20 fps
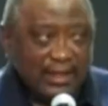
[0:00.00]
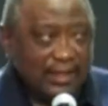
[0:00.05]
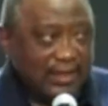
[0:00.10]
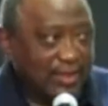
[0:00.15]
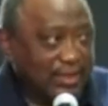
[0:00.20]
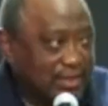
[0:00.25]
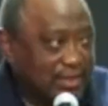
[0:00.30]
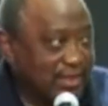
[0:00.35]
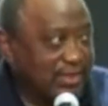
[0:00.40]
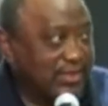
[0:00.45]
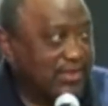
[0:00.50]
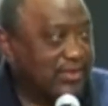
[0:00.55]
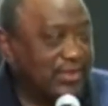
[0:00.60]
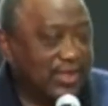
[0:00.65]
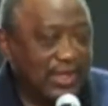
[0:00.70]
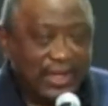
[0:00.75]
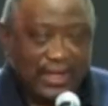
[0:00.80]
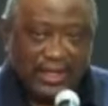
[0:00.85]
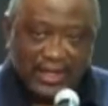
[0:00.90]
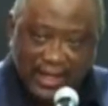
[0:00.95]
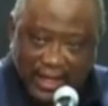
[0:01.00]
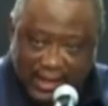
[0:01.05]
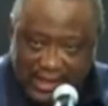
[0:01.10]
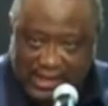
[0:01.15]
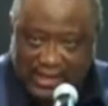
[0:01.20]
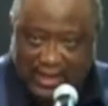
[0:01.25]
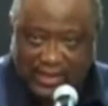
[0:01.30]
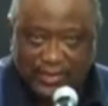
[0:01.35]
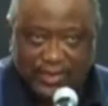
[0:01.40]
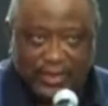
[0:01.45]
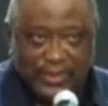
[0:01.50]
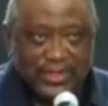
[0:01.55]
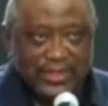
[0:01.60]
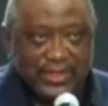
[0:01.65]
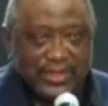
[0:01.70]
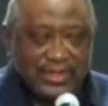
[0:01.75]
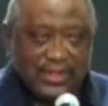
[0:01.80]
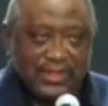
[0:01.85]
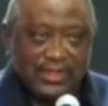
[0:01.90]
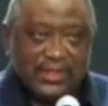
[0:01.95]
Got into that. Kanja was
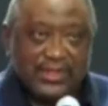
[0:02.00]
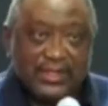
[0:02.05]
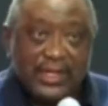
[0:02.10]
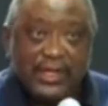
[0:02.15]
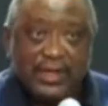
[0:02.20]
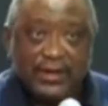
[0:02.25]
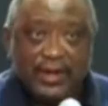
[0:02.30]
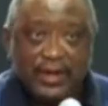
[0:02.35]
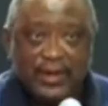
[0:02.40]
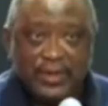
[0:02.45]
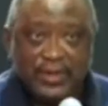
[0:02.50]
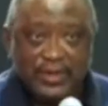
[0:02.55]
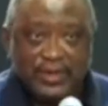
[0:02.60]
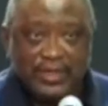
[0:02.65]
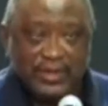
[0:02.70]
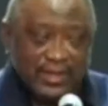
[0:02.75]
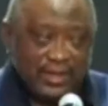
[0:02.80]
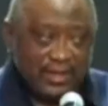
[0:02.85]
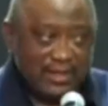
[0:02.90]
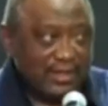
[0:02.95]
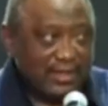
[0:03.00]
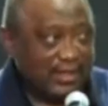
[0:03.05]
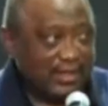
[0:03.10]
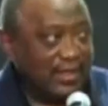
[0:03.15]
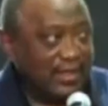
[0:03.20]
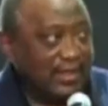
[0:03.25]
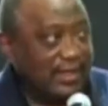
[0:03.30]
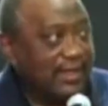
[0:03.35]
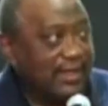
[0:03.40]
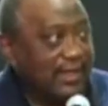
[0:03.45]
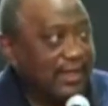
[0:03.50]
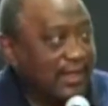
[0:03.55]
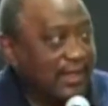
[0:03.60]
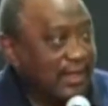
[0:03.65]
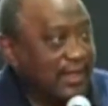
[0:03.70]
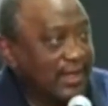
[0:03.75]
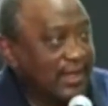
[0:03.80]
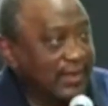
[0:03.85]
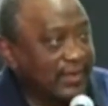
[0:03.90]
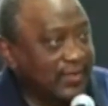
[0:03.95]
still around, and
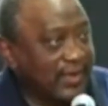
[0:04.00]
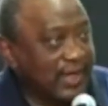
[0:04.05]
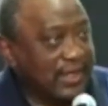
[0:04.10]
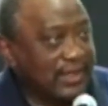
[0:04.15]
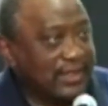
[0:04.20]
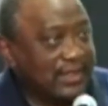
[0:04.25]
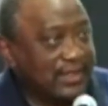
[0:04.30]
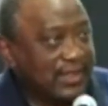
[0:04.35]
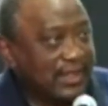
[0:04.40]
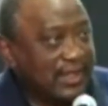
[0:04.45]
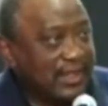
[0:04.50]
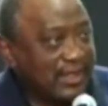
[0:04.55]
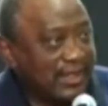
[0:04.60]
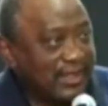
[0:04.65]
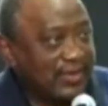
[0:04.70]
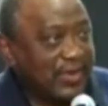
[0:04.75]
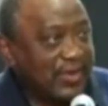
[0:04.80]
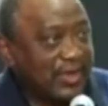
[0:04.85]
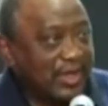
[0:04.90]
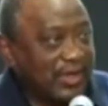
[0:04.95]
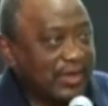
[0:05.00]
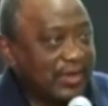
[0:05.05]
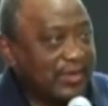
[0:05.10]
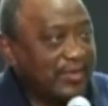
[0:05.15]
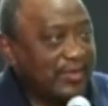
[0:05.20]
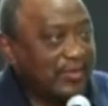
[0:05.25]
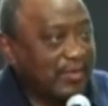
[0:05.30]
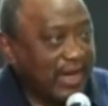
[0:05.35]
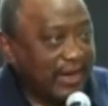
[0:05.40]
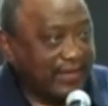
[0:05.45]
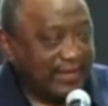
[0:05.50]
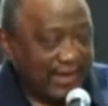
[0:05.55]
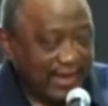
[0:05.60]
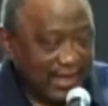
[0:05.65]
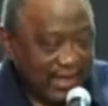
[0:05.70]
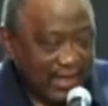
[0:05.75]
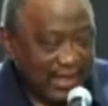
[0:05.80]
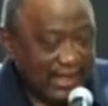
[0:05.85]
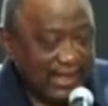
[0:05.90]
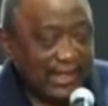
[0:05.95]
in fact, during my
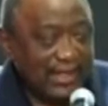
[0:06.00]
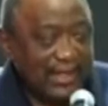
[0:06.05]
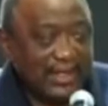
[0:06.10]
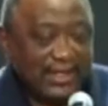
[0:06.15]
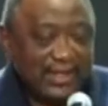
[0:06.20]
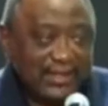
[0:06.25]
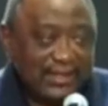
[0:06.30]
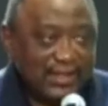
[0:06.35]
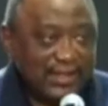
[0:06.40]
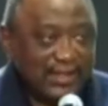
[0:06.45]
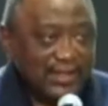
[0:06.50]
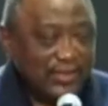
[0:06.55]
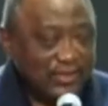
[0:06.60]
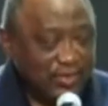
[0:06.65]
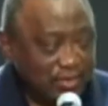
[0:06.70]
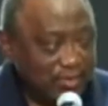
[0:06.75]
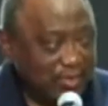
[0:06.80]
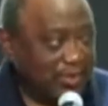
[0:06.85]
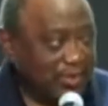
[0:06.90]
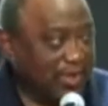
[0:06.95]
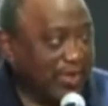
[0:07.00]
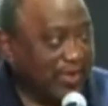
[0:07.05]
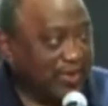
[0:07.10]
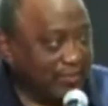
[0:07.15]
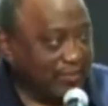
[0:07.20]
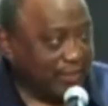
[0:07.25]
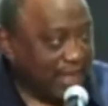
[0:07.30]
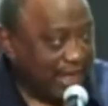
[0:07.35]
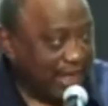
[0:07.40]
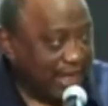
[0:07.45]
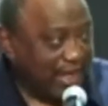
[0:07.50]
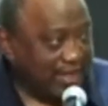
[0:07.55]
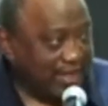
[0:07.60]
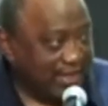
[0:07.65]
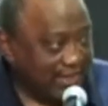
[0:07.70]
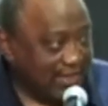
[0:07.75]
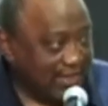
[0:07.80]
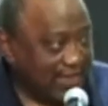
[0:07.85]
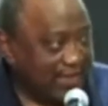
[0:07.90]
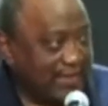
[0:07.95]
very early days, he used to be one of my
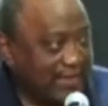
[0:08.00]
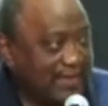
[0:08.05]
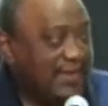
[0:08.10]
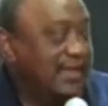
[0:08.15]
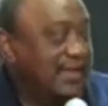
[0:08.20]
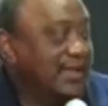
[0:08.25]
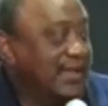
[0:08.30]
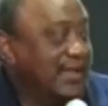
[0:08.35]
agents.